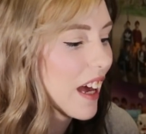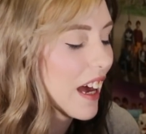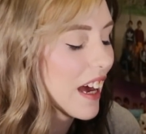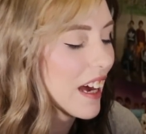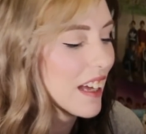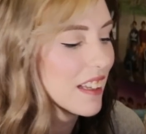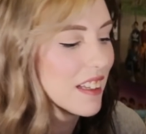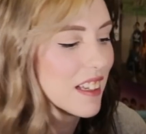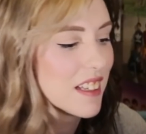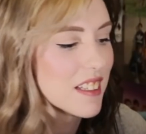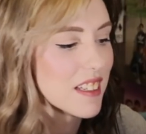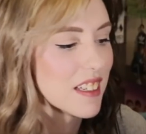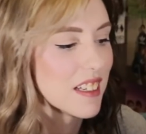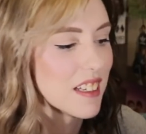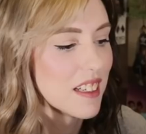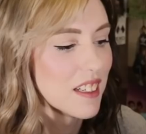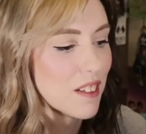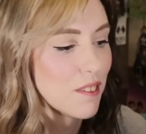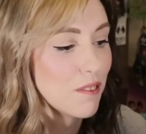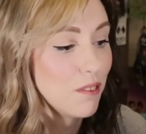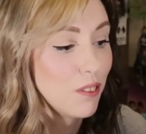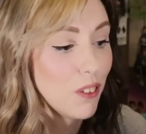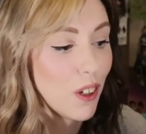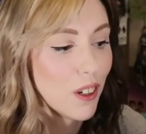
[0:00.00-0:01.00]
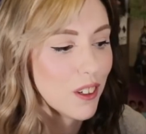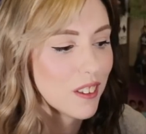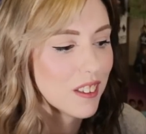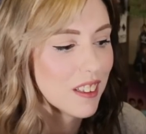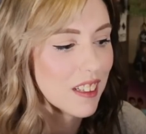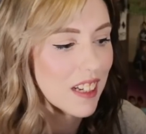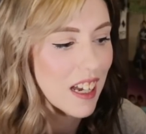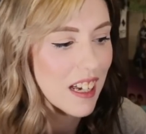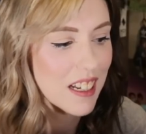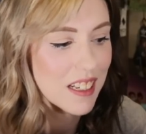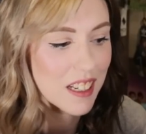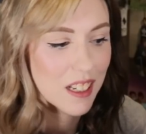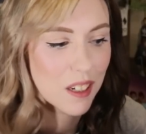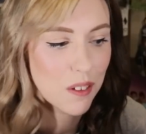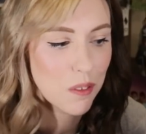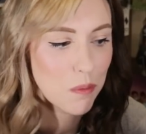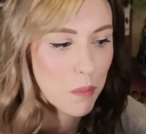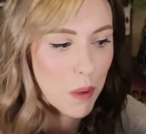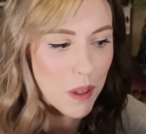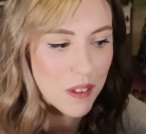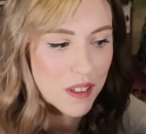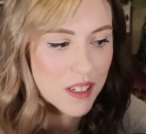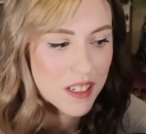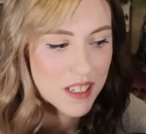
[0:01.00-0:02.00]
and there's a vlog that I did
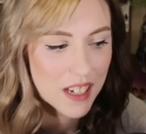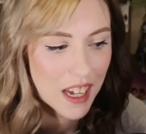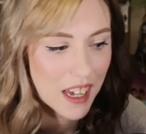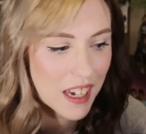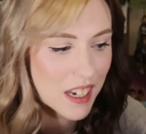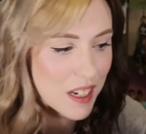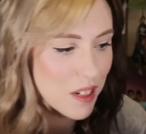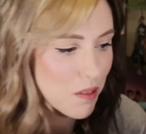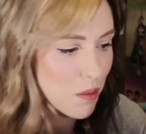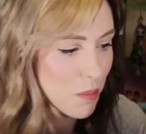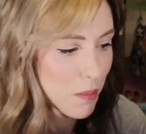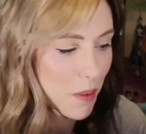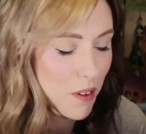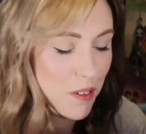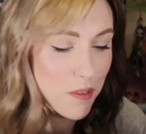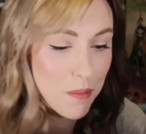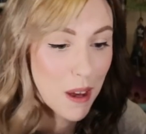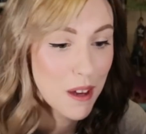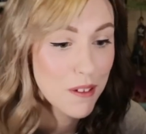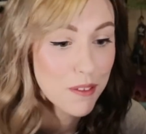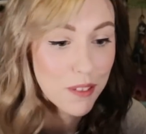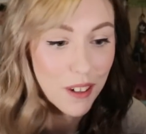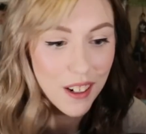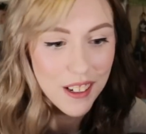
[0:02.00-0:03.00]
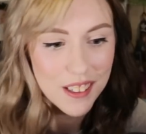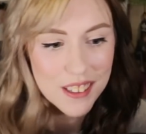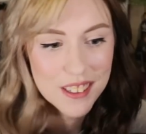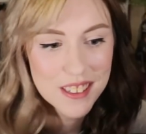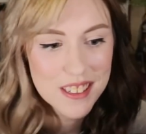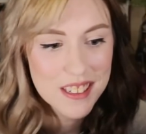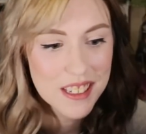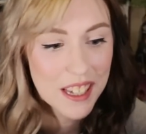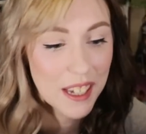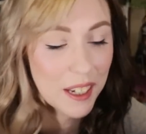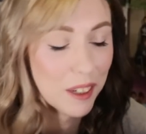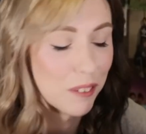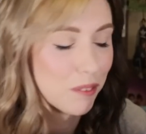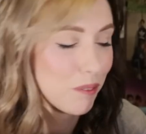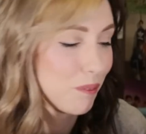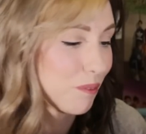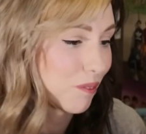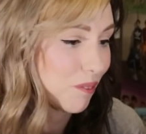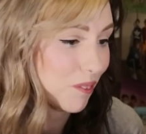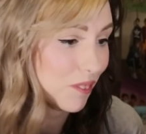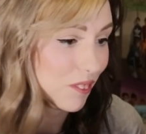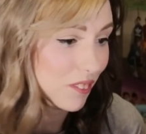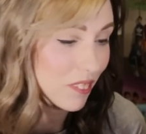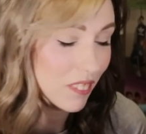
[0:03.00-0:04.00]
on the stage with my friends. Like,
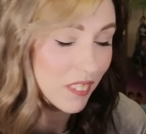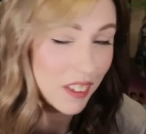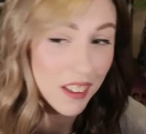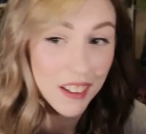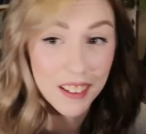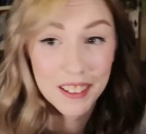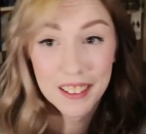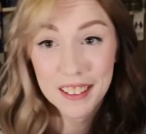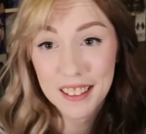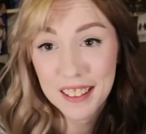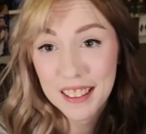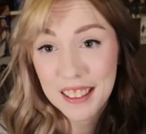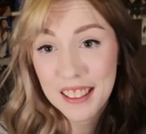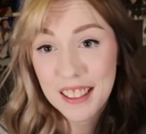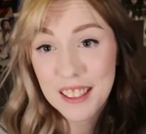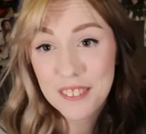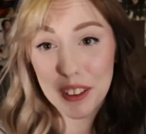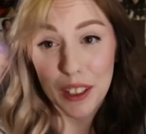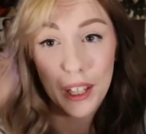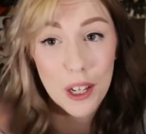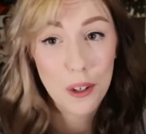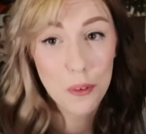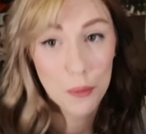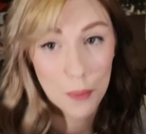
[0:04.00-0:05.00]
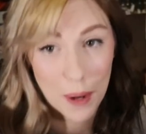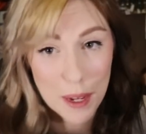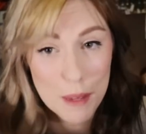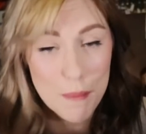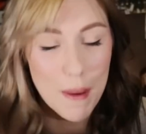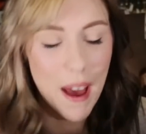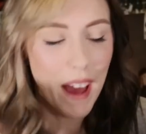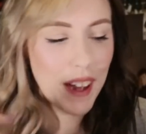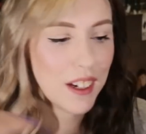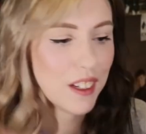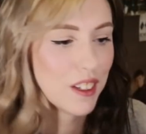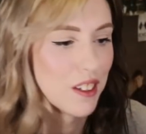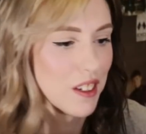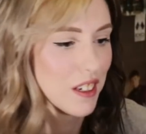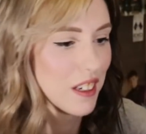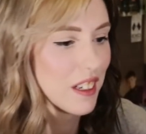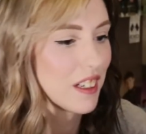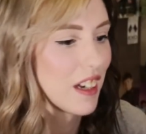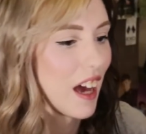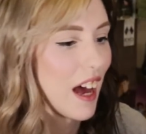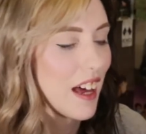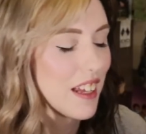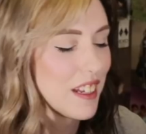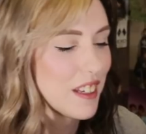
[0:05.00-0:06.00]
if you go way back, you
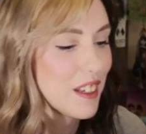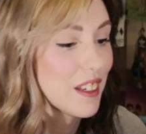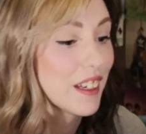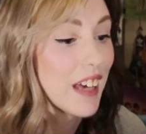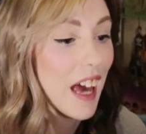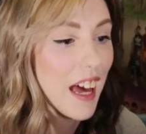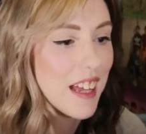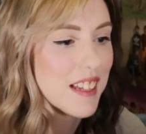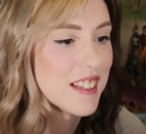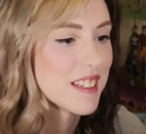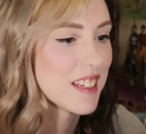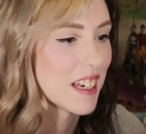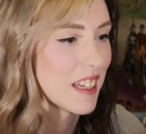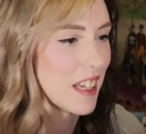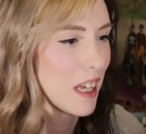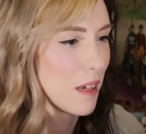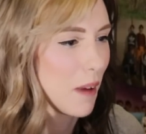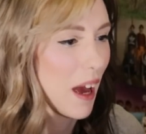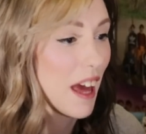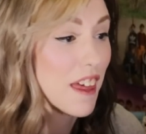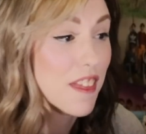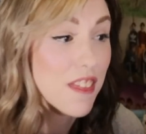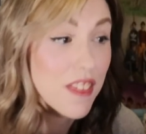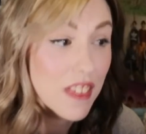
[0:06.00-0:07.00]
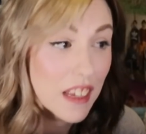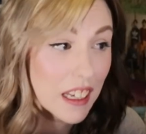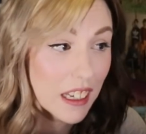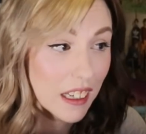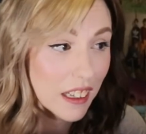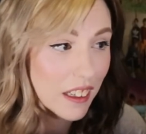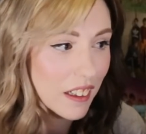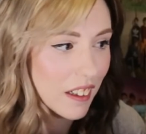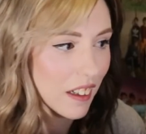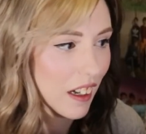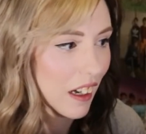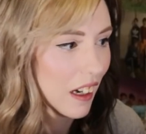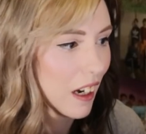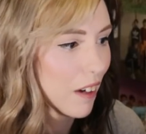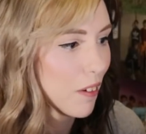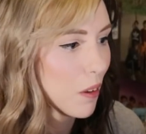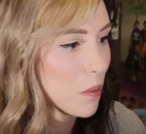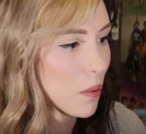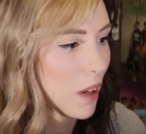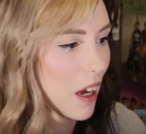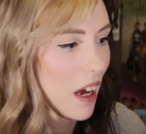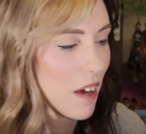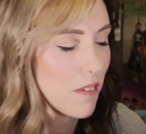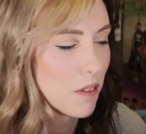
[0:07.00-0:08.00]
can see them, I think. I can't
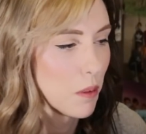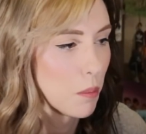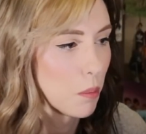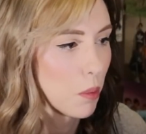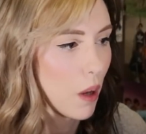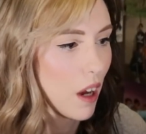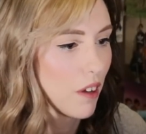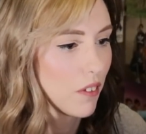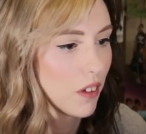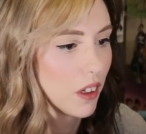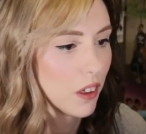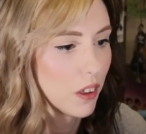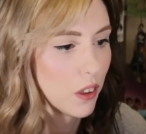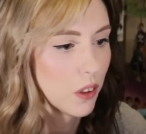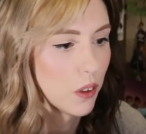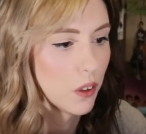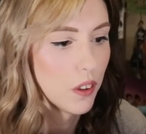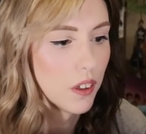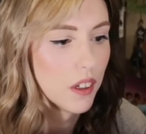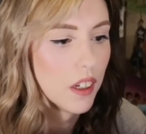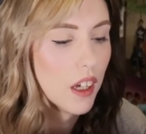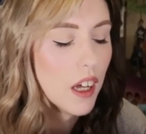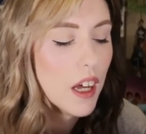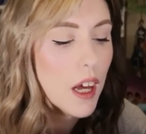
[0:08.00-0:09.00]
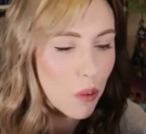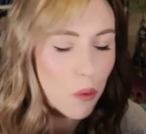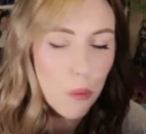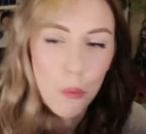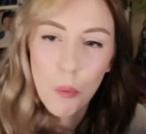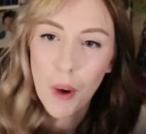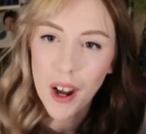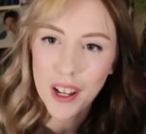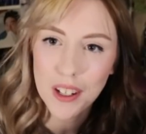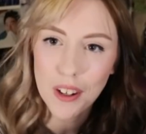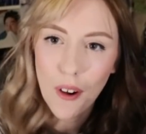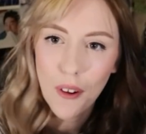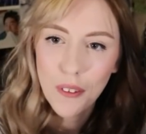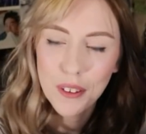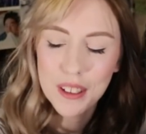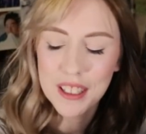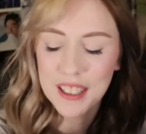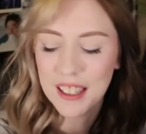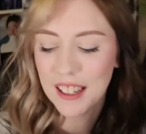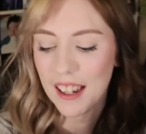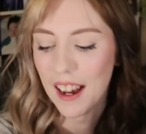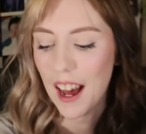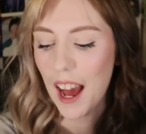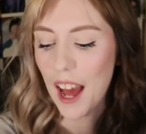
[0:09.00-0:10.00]
remember if I have them privated or not. One whole
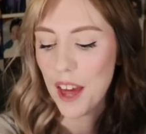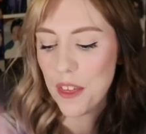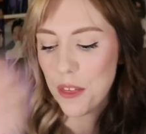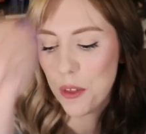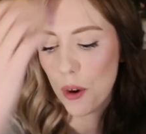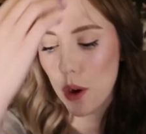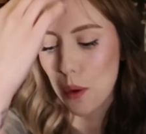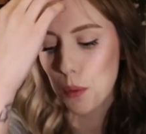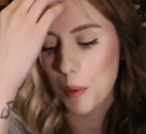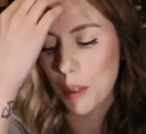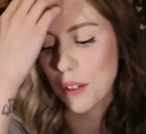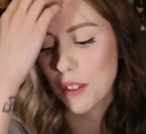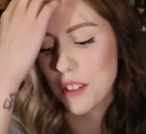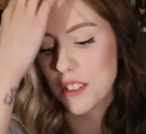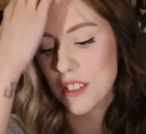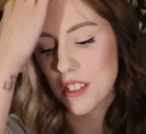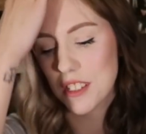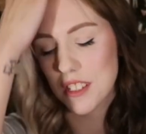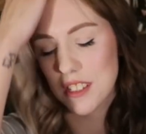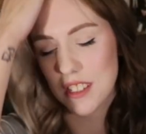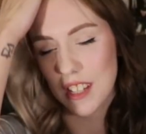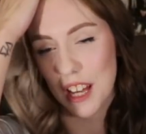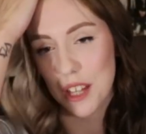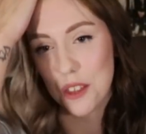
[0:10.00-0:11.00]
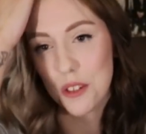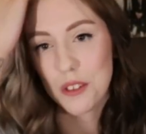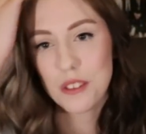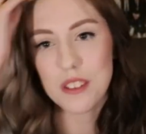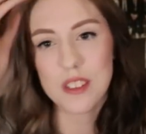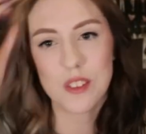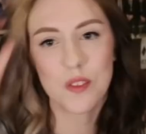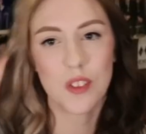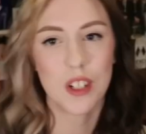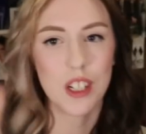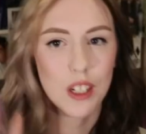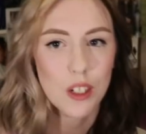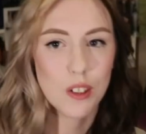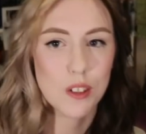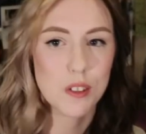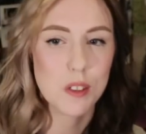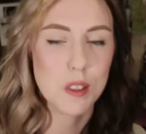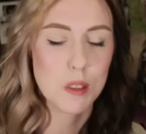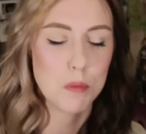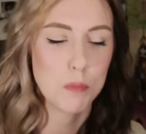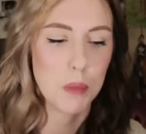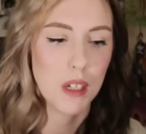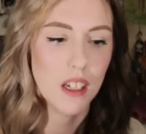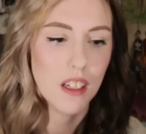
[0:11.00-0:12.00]
year. I thought this video could
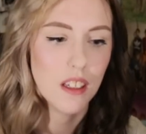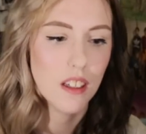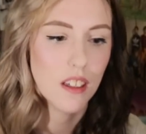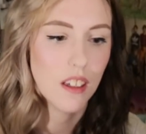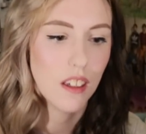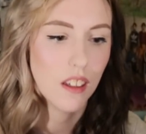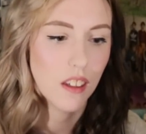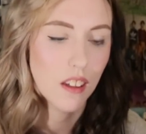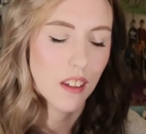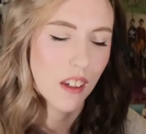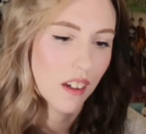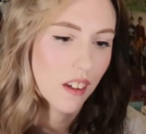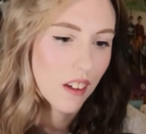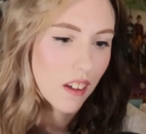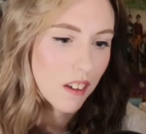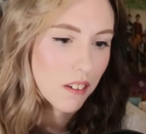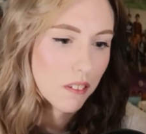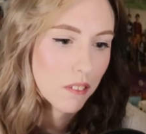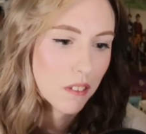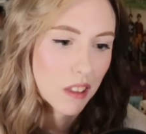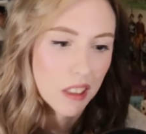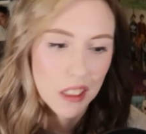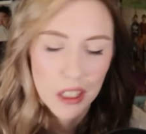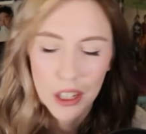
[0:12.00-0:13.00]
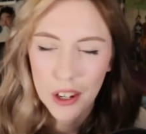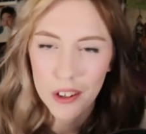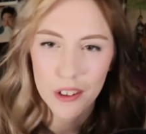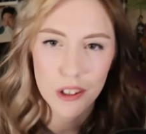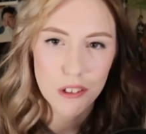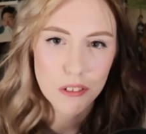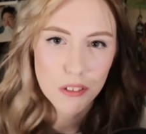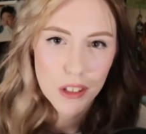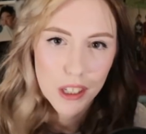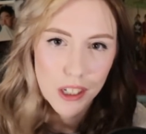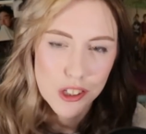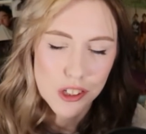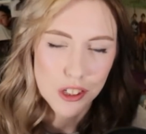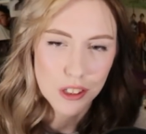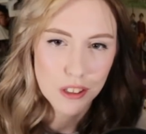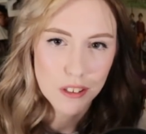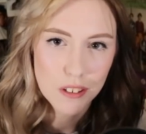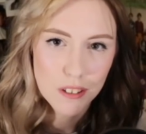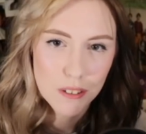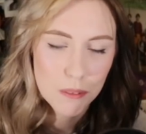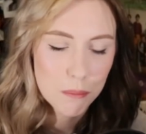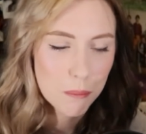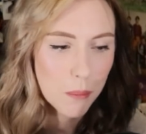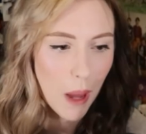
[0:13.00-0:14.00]
just be like a
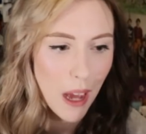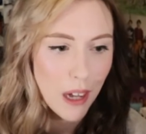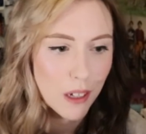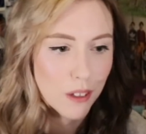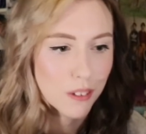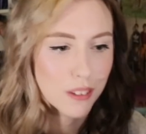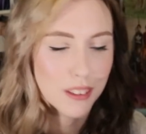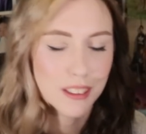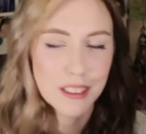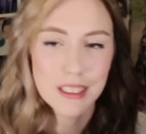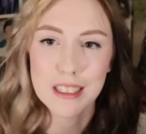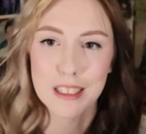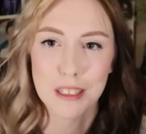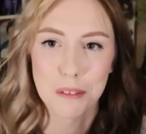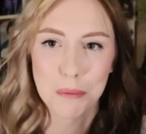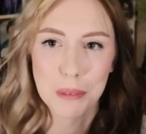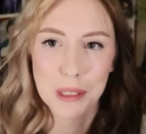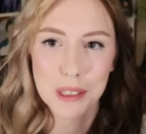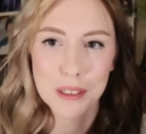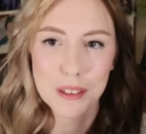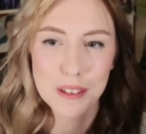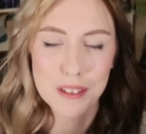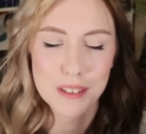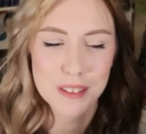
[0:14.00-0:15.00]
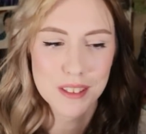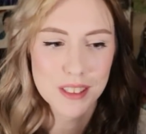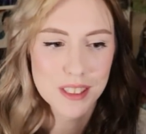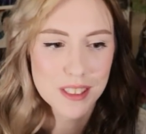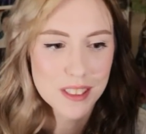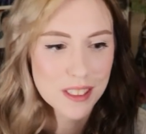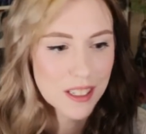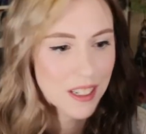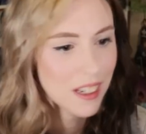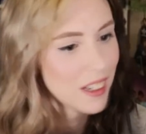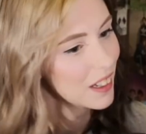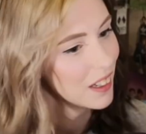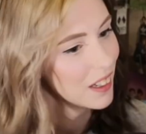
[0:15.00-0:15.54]
reflection back on a year because